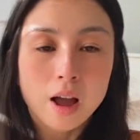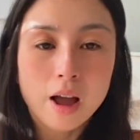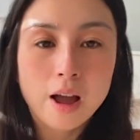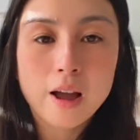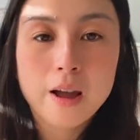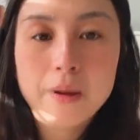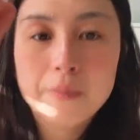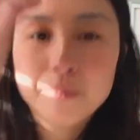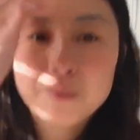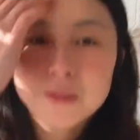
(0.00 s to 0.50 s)

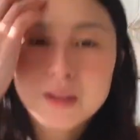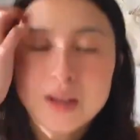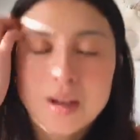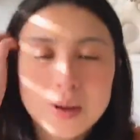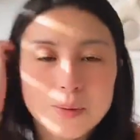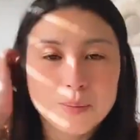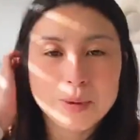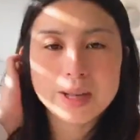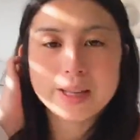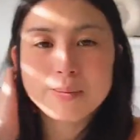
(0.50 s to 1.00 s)

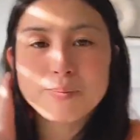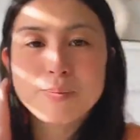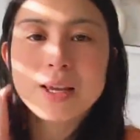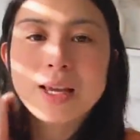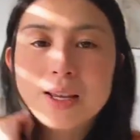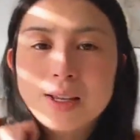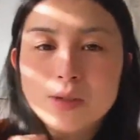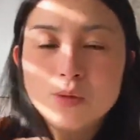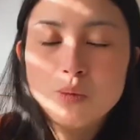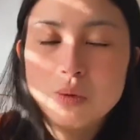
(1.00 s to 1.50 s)
But
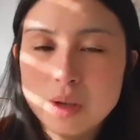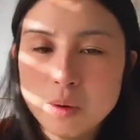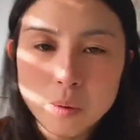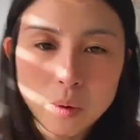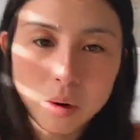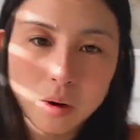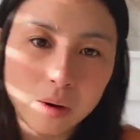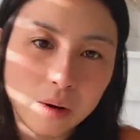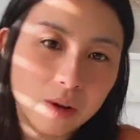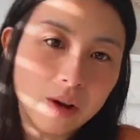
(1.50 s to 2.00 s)
because we
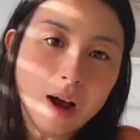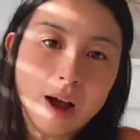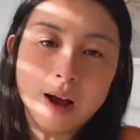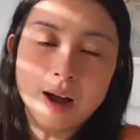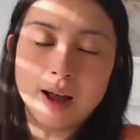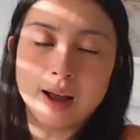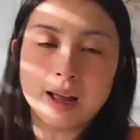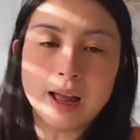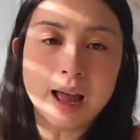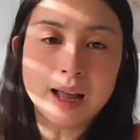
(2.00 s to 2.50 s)
will
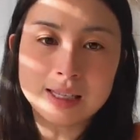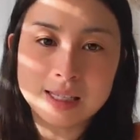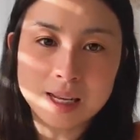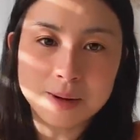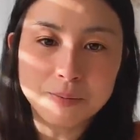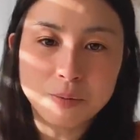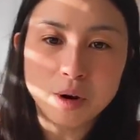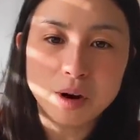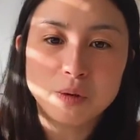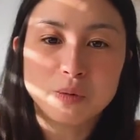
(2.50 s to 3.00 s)
at
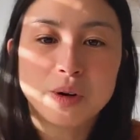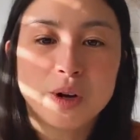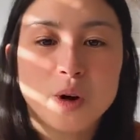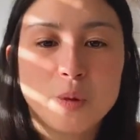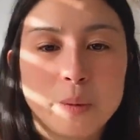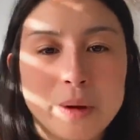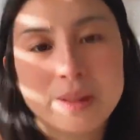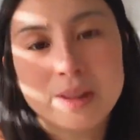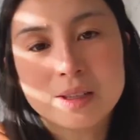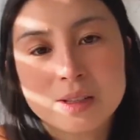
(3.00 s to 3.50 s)
some point
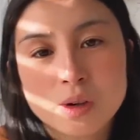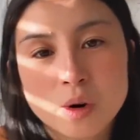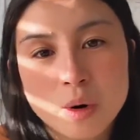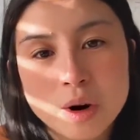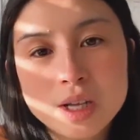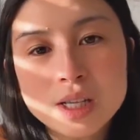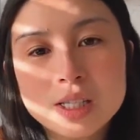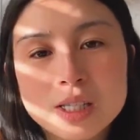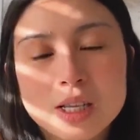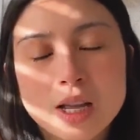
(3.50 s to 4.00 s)
reopen this
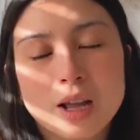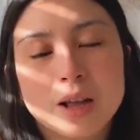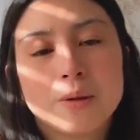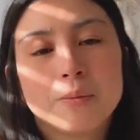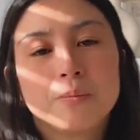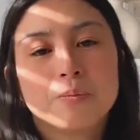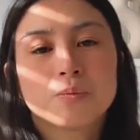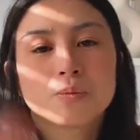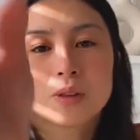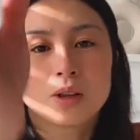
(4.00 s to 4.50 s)
course,
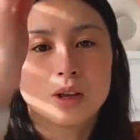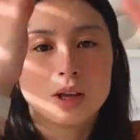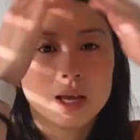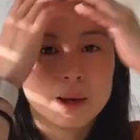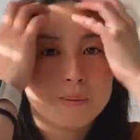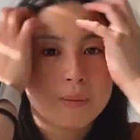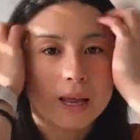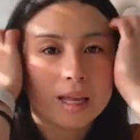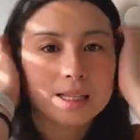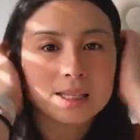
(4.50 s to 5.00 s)

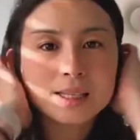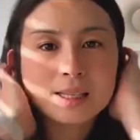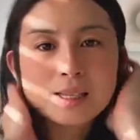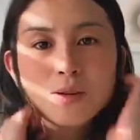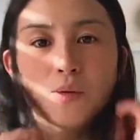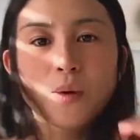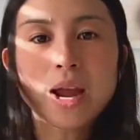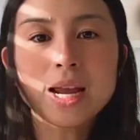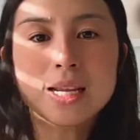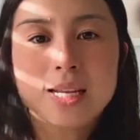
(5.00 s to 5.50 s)
but
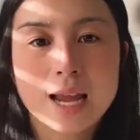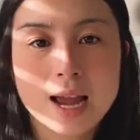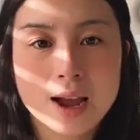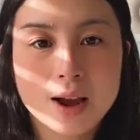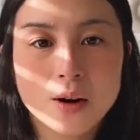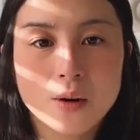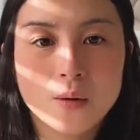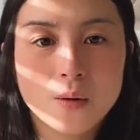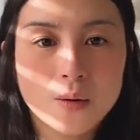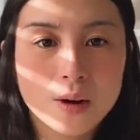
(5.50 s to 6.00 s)
right
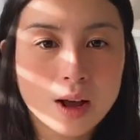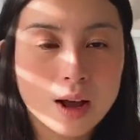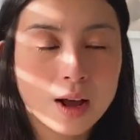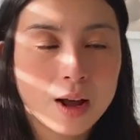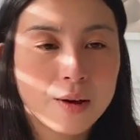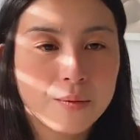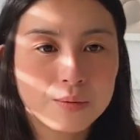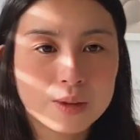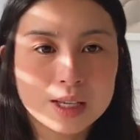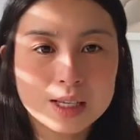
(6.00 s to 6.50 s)

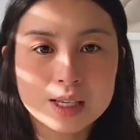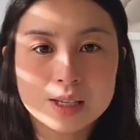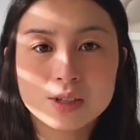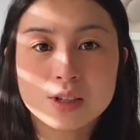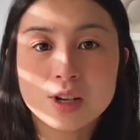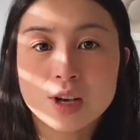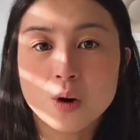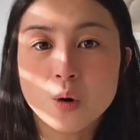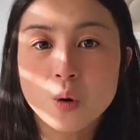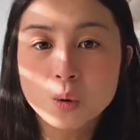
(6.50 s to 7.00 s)
now this
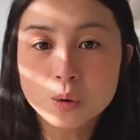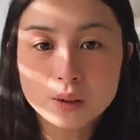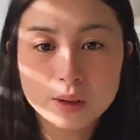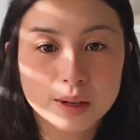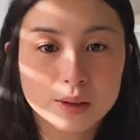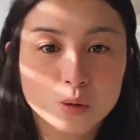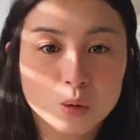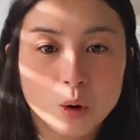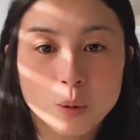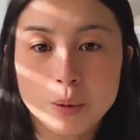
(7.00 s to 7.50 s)
is the
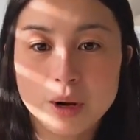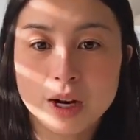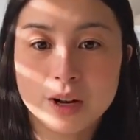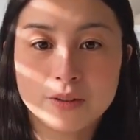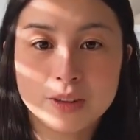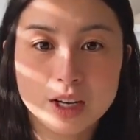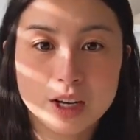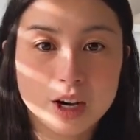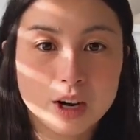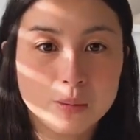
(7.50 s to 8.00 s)
only enrollment
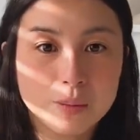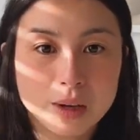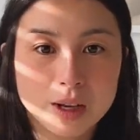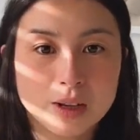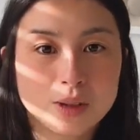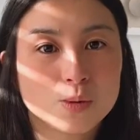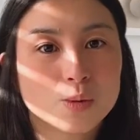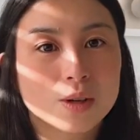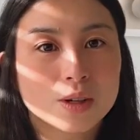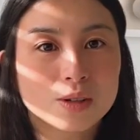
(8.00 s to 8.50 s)
of the year,
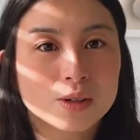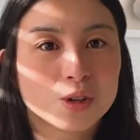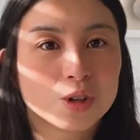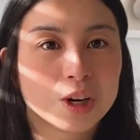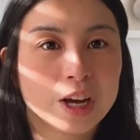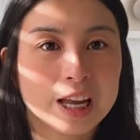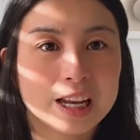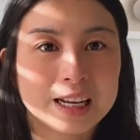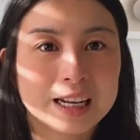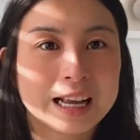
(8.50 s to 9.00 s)
because we're
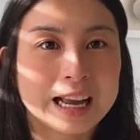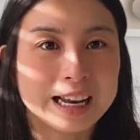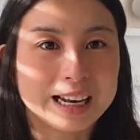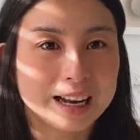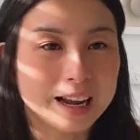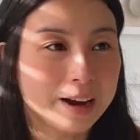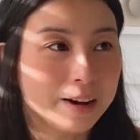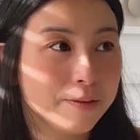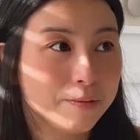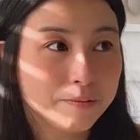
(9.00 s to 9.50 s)

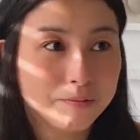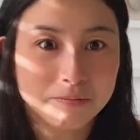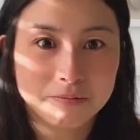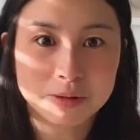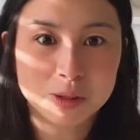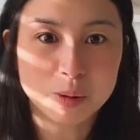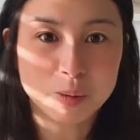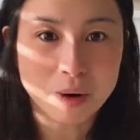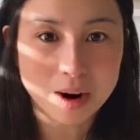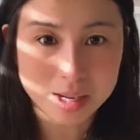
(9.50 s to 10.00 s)

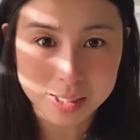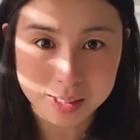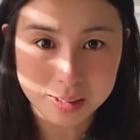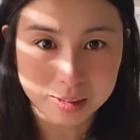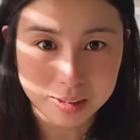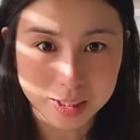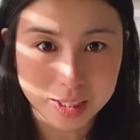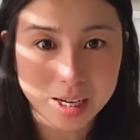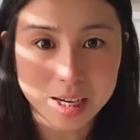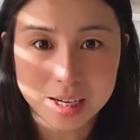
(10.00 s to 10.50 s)

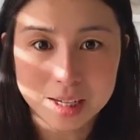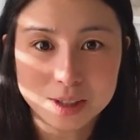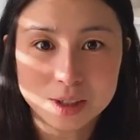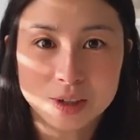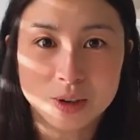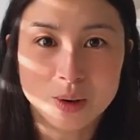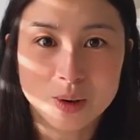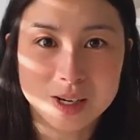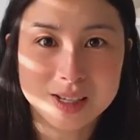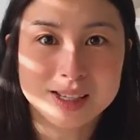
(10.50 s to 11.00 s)
surprisingly getting
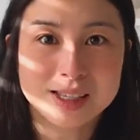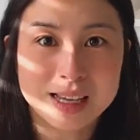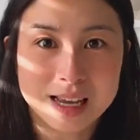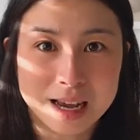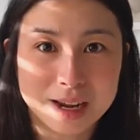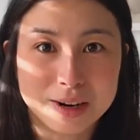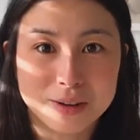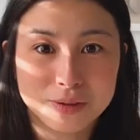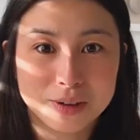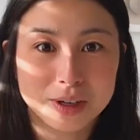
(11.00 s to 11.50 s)
towards
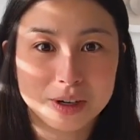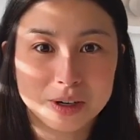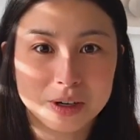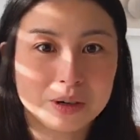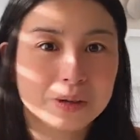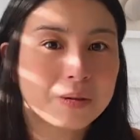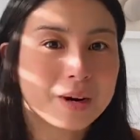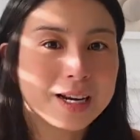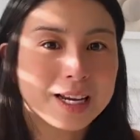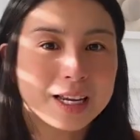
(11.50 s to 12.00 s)
the end of the year
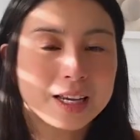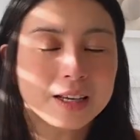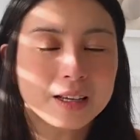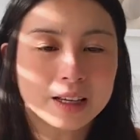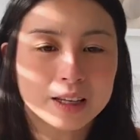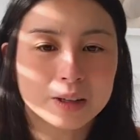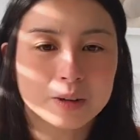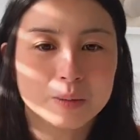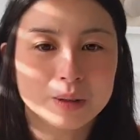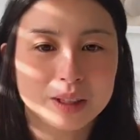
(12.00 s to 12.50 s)
already.
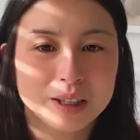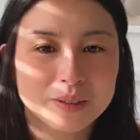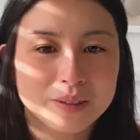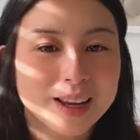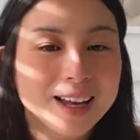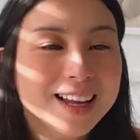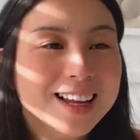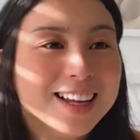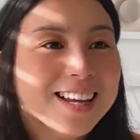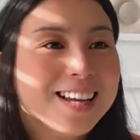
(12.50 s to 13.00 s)
Can you believe
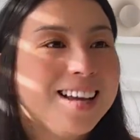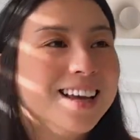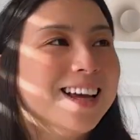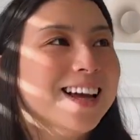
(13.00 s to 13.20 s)
it?